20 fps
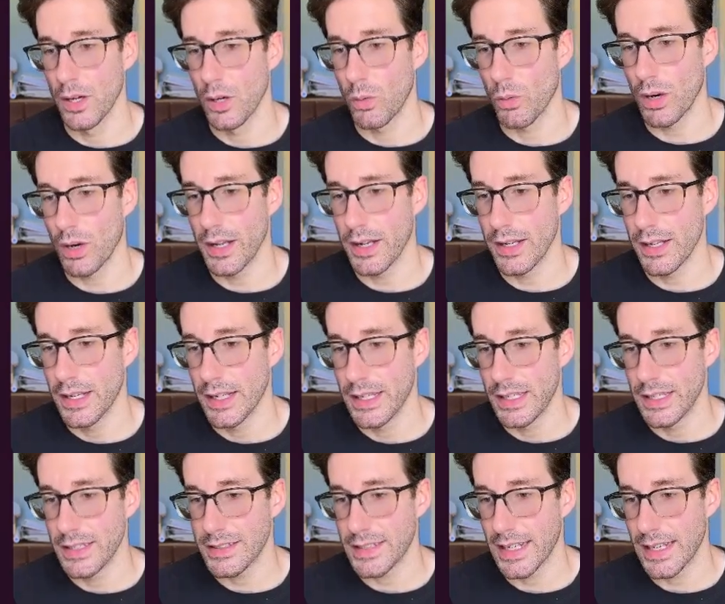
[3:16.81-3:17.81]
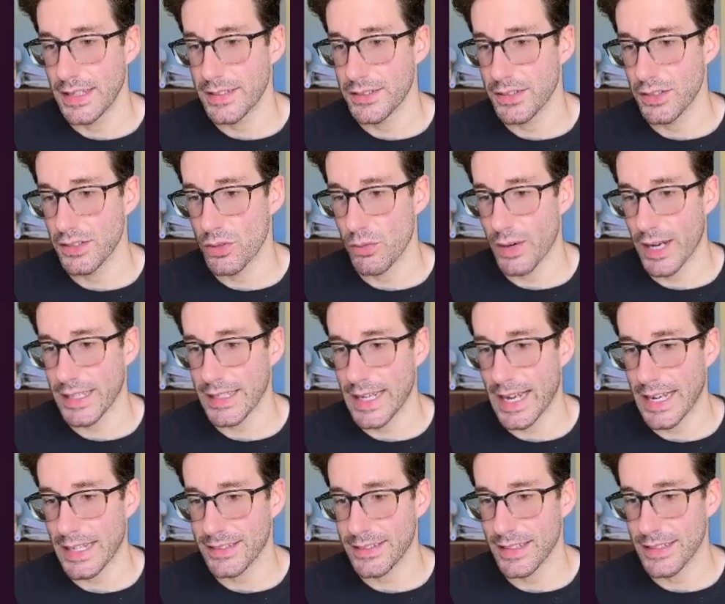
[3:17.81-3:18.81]
One is it has direct
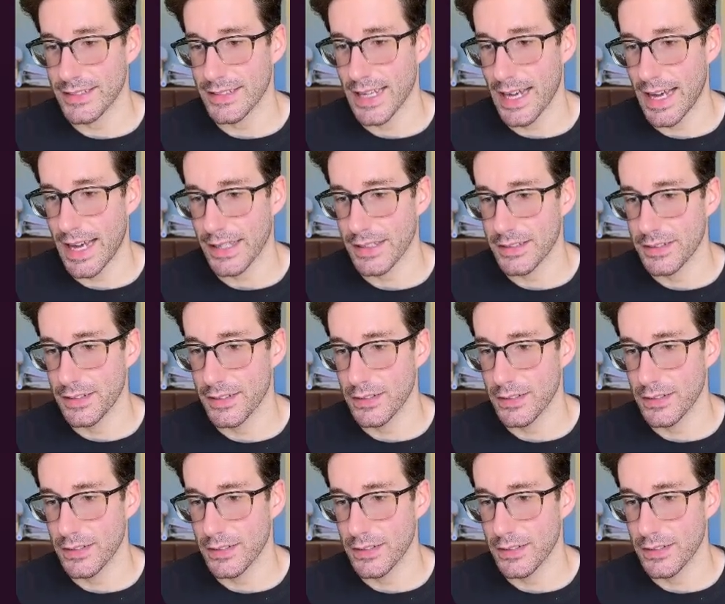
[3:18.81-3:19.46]
access to X.